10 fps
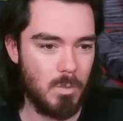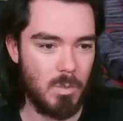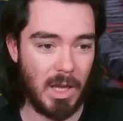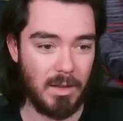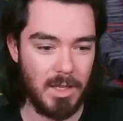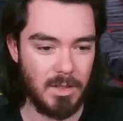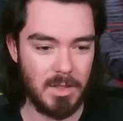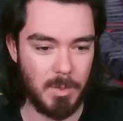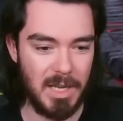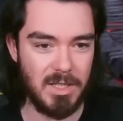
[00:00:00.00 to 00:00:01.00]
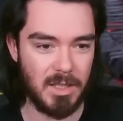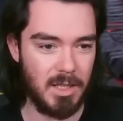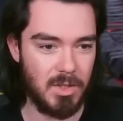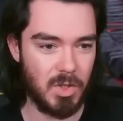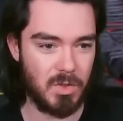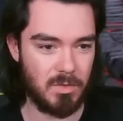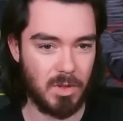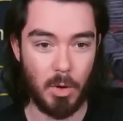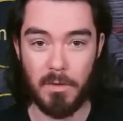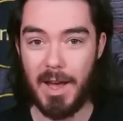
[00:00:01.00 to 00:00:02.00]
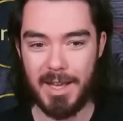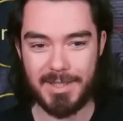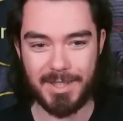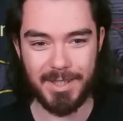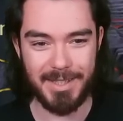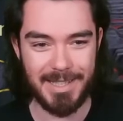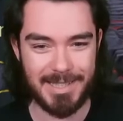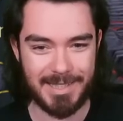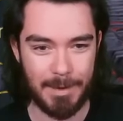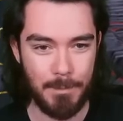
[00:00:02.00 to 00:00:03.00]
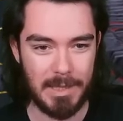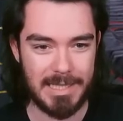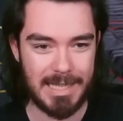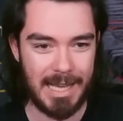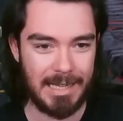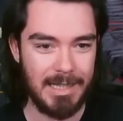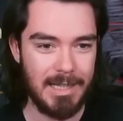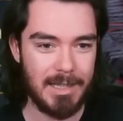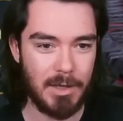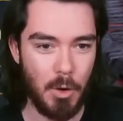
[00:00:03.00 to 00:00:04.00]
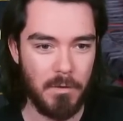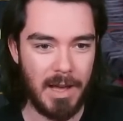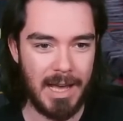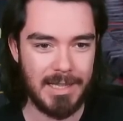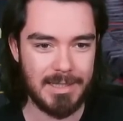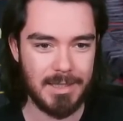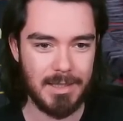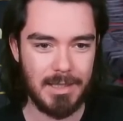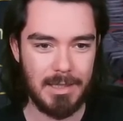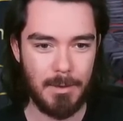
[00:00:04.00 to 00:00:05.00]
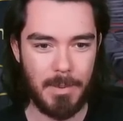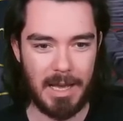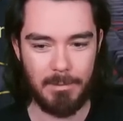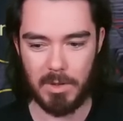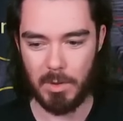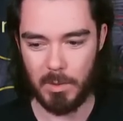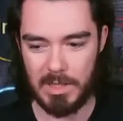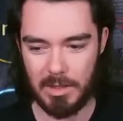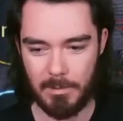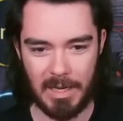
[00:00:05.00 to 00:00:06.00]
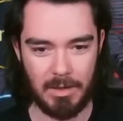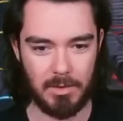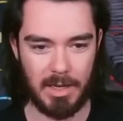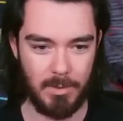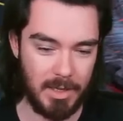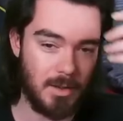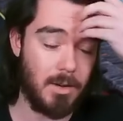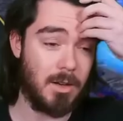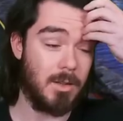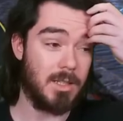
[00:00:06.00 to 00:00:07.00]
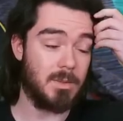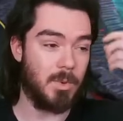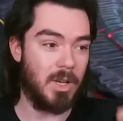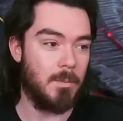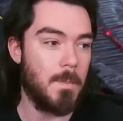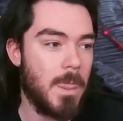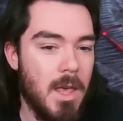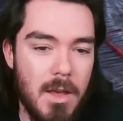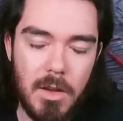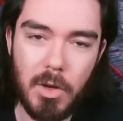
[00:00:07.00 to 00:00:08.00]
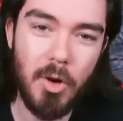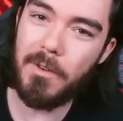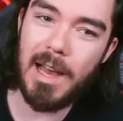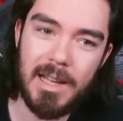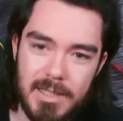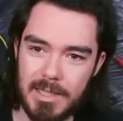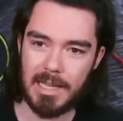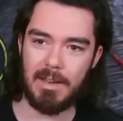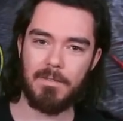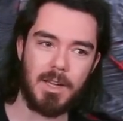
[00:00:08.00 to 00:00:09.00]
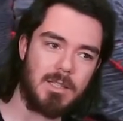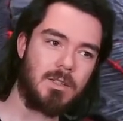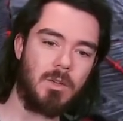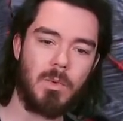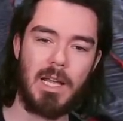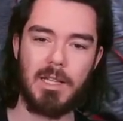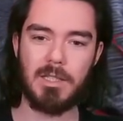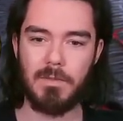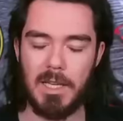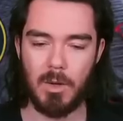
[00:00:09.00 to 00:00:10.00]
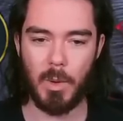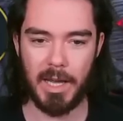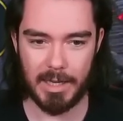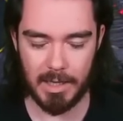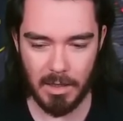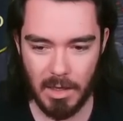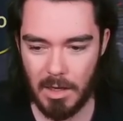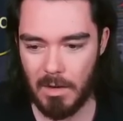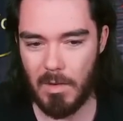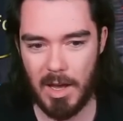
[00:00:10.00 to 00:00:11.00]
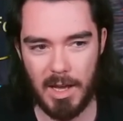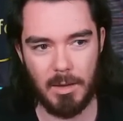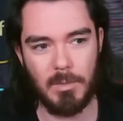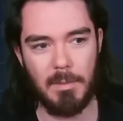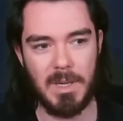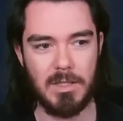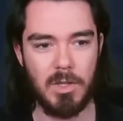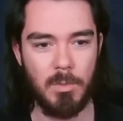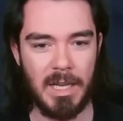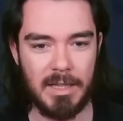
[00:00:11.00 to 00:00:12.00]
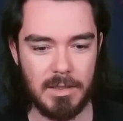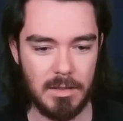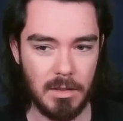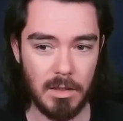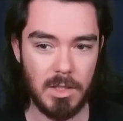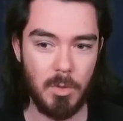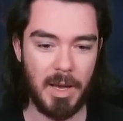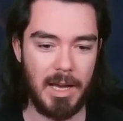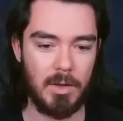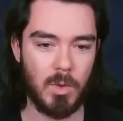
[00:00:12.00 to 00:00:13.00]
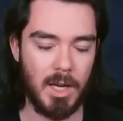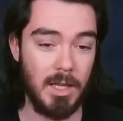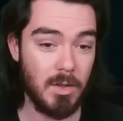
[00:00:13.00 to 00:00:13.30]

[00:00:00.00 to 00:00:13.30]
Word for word: yeah, it, it's basically just go fast. It's simple as that. Go fast. Bam. Cool. We took him out. Great. We can auto at this point. Go fast. Get fights done relatively quick. Um, I mean, two minutes. It's not too bad, right? You